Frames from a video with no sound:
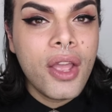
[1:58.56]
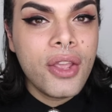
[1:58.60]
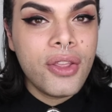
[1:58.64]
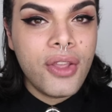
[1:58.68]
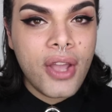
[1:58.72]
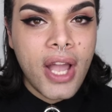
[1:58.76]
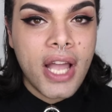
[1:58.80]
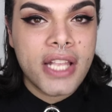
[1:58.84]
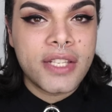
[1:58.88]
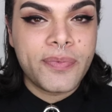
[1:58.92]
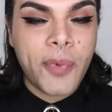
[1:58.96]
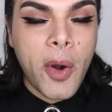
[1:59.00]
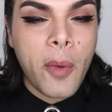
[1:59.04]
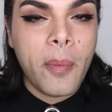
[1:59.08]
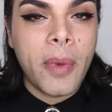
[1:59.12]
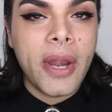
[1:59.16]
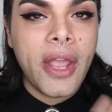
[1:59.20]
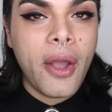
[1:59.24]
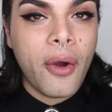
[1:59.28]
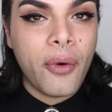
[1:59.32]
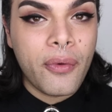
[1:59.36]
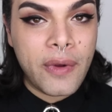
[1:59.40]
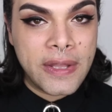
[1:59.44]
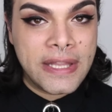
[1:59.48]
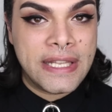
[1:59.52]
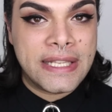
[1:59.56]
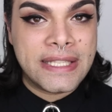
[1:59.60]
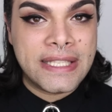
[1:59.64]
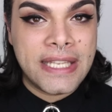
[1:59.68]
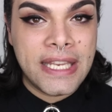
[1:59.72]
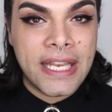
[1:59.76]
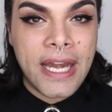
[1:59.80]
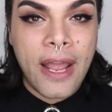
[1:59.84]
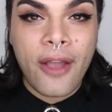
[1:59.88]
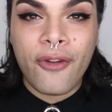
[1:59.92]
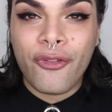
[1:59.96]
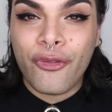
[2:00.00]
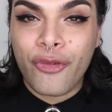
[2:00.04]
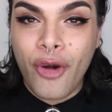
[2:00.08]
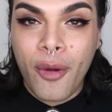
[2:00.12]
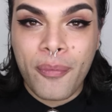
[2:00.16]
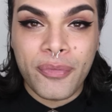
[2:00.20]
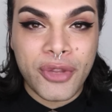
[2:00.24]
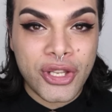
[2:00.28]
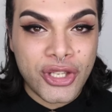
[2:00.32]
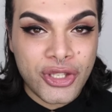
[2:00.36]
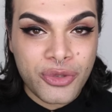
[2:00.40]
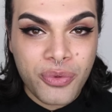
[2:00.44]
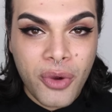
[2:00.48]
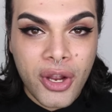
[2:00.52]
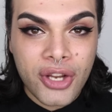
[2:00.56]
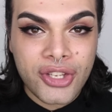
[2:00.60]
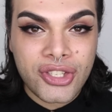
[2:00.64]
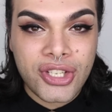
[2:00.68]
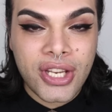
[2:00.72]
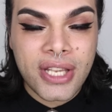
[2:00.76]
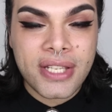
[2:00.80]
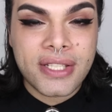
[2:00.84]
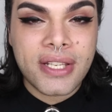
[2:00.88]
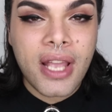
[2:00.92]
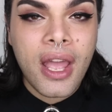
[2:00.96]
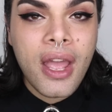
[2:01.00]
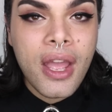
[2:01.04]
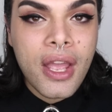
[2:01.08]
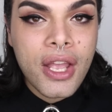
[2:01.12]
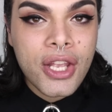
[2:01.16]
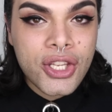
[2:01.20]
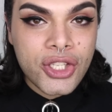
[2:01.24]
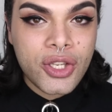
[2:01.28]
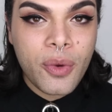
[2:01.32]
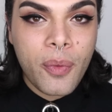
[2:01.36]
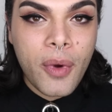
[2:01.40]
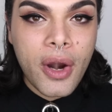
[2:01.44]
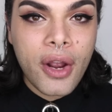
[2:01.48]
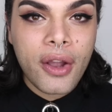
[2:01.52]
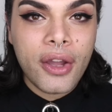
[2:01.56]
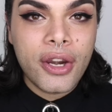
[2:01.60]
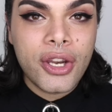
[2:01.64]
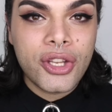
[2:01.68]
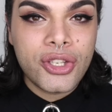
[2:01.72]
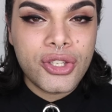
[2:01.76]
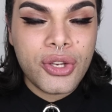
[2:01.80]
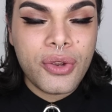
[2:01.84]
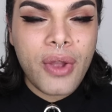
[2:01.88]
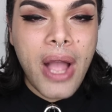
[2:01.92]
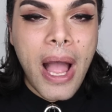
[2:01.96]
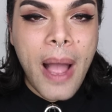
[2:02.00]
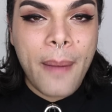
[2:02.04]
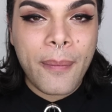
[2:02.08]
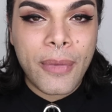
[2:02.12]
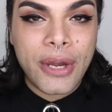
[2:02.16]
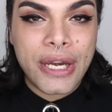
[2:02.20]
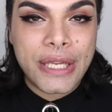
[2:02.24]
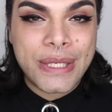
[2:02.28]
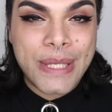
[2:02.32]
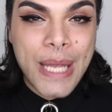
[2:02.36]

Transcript: You guys probably already seen it from the swatches. So what I'm gonna do, I'm gonna